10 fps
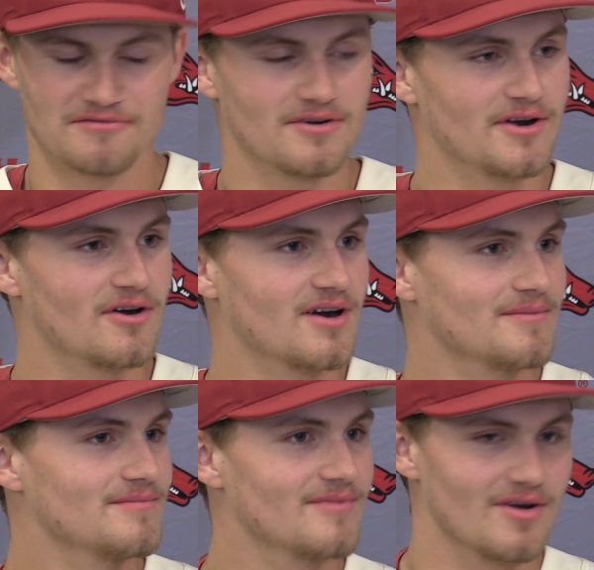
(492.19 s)
front
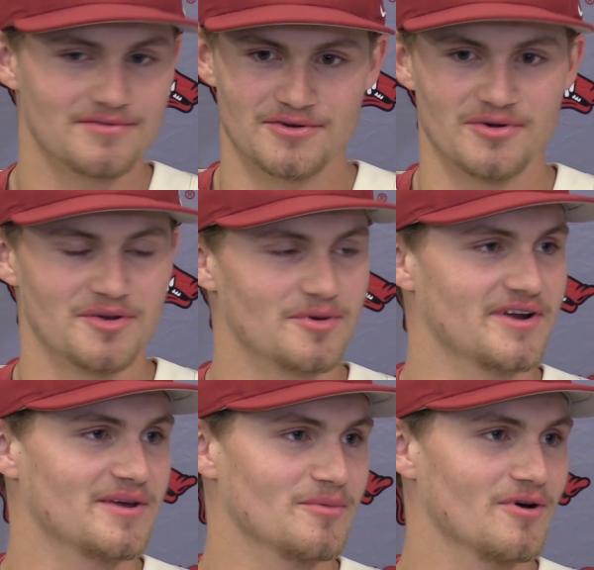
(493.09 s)
arm throwing the
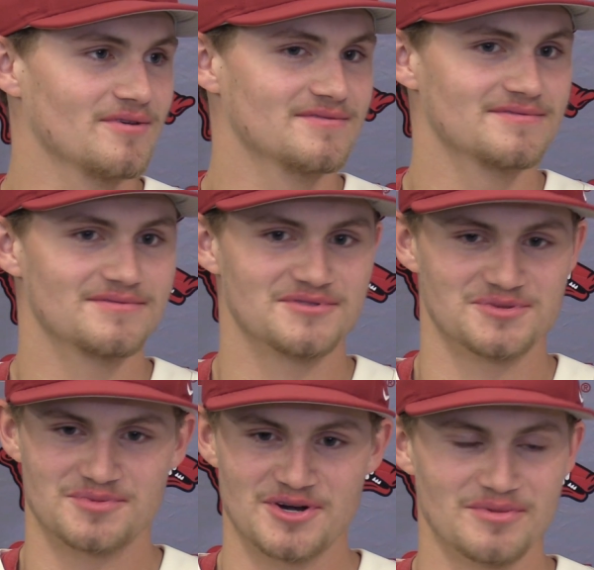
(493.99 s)
breaking ball.
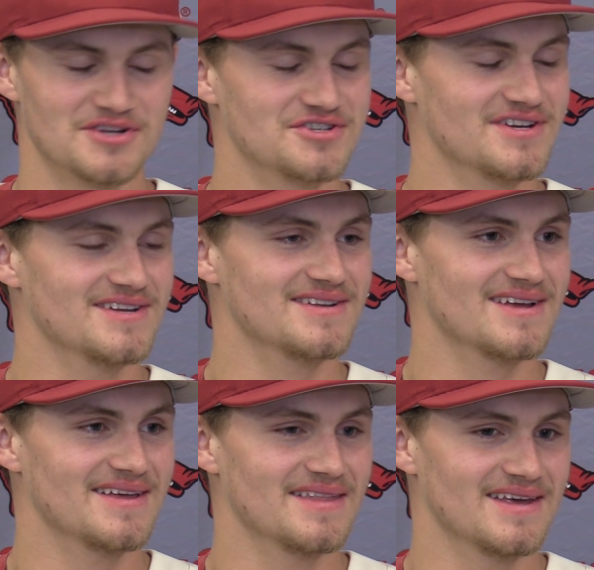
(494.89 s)
That's pretty much it.
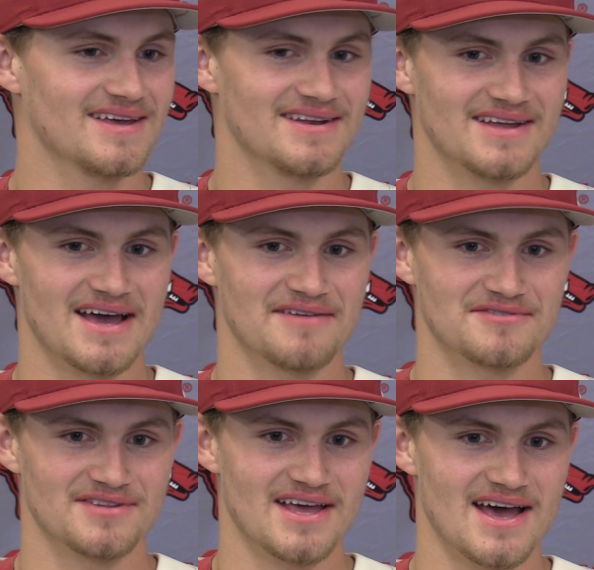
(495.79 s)
And then
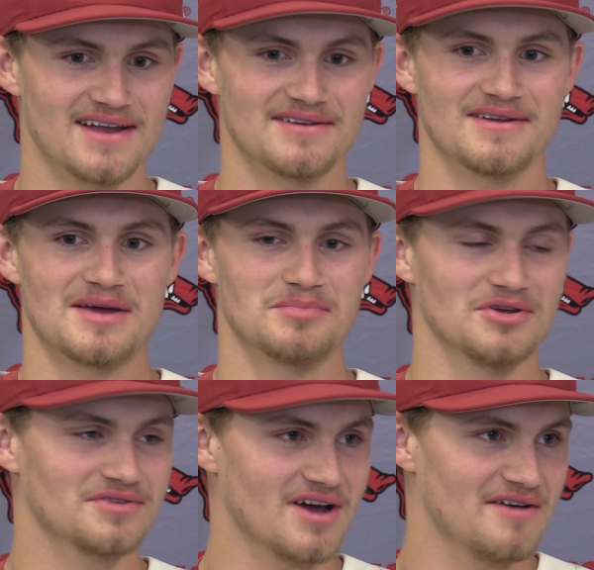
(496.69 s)
after that, I
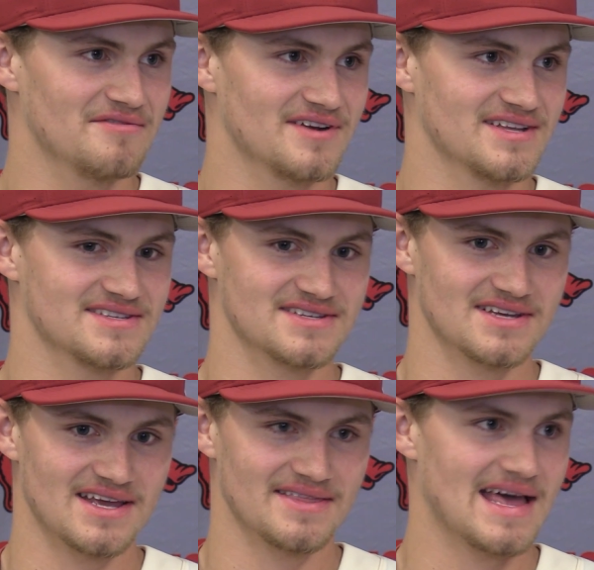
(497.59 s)
built confidence
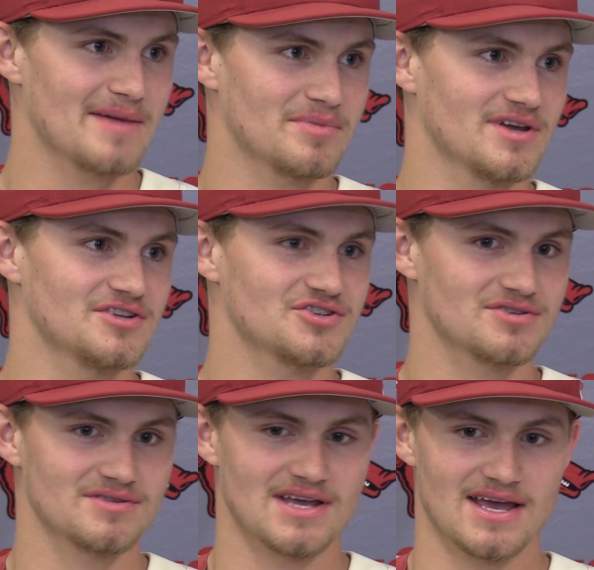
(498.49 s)
in that
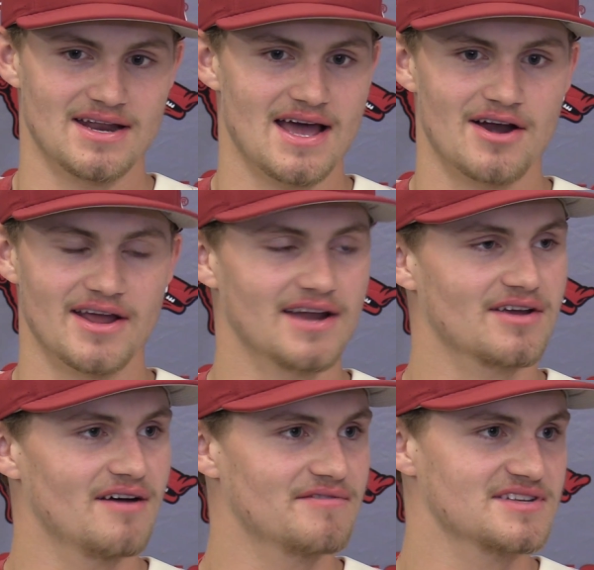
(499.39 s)
pitch, and I already had
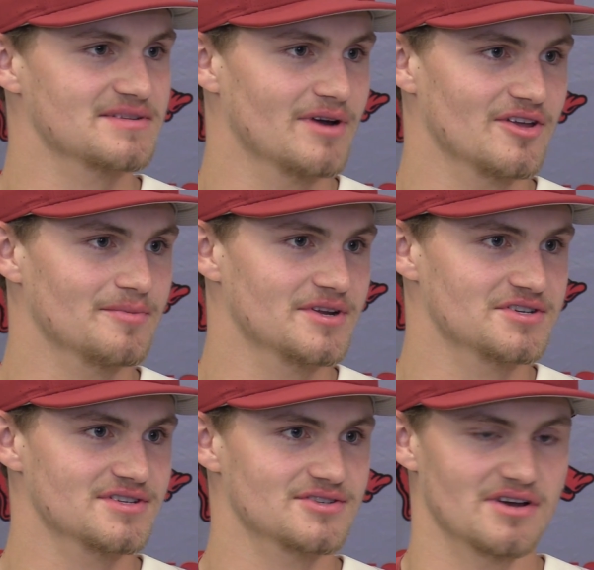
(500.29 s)
confidence in my other
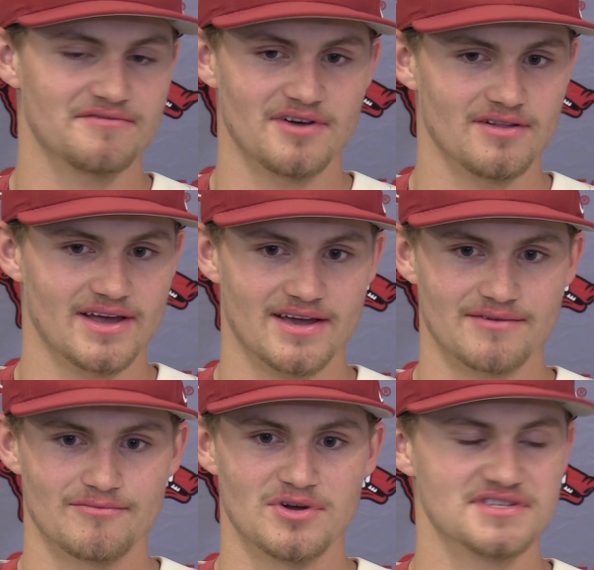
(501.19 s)
pitches, so I felt like
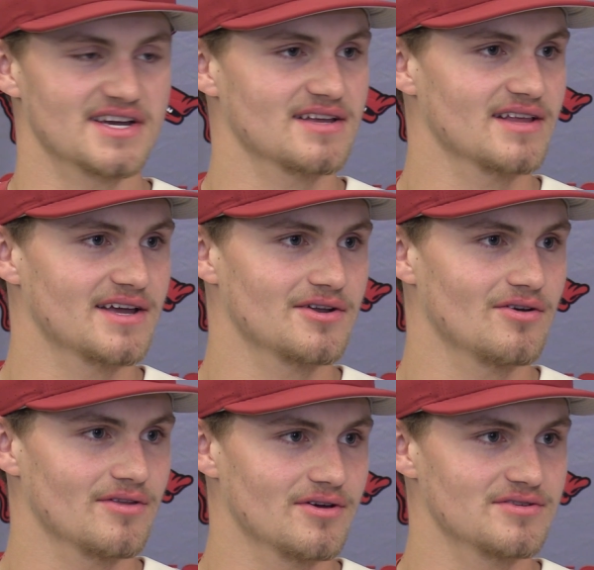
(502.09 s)
once I could land
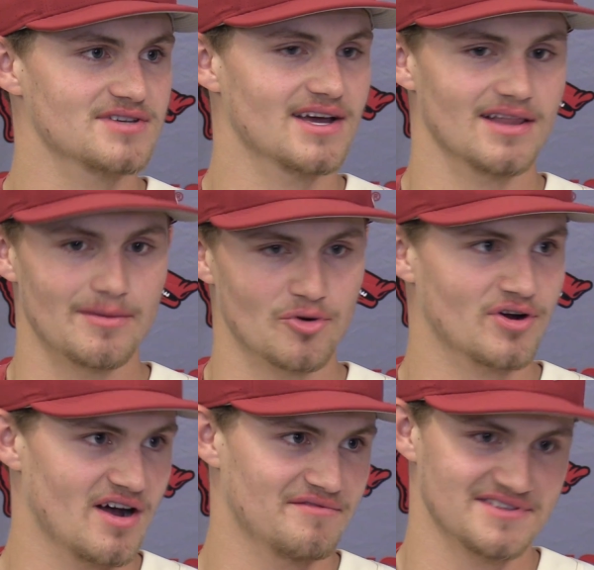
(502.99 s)
all those, I had a lot more
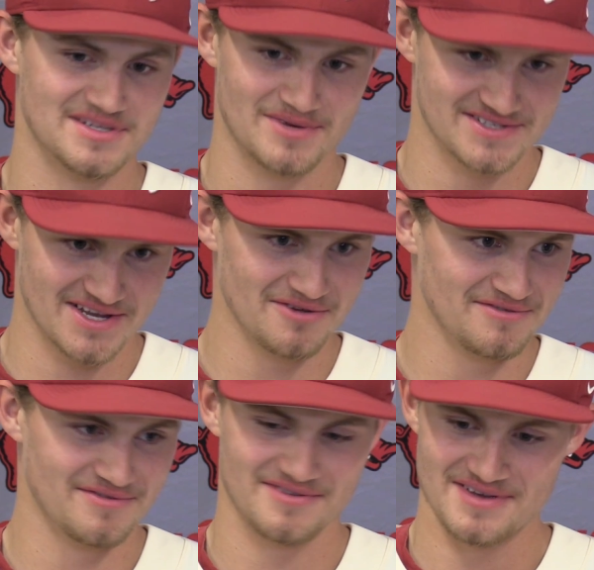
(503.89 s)
confidence in
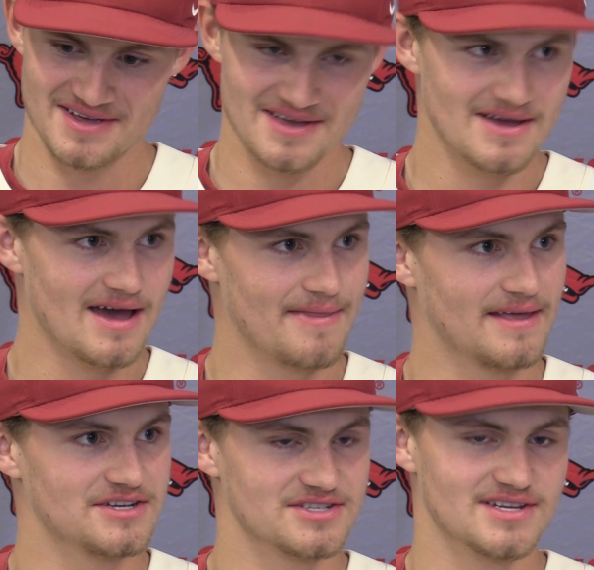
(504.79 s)
myself. And
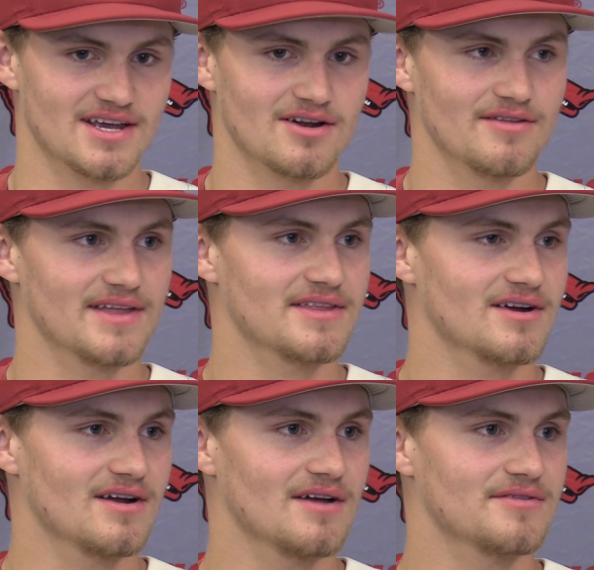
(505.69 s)
then just taking all that
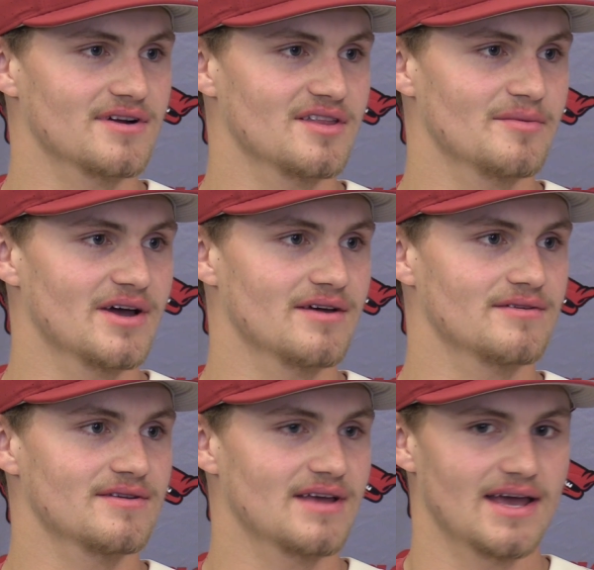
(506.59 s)
there out there on the
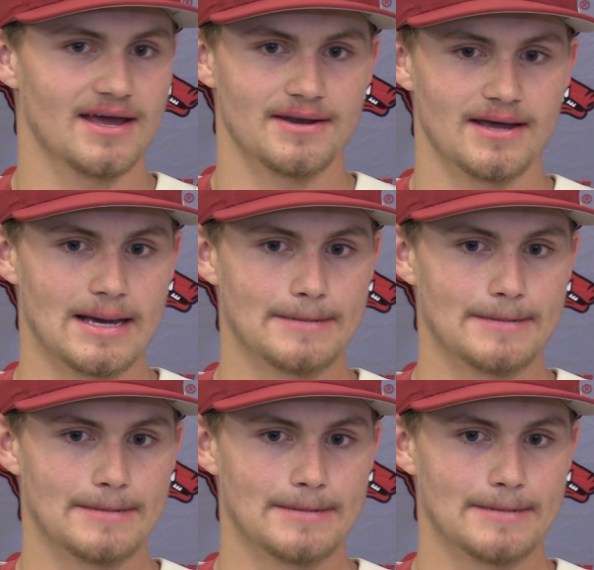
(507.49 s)
mound and